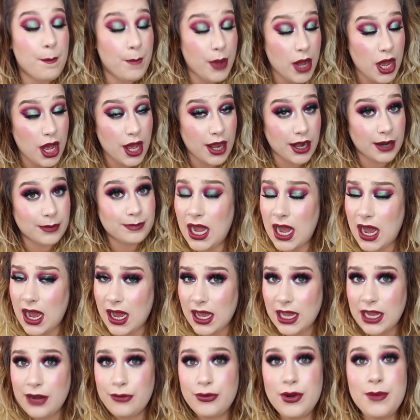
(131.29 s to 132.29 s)
But
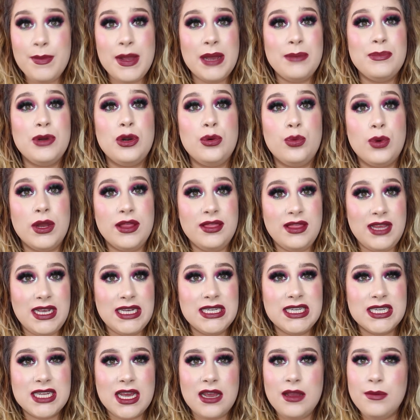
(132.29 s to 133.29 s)
I remember when
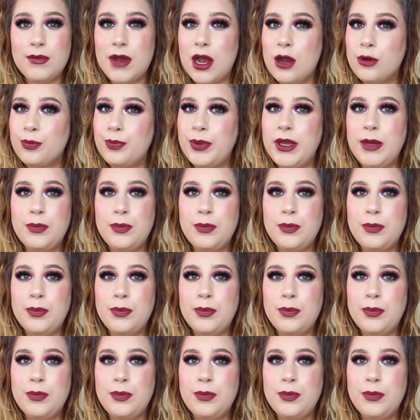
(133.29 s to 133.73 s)
these came out,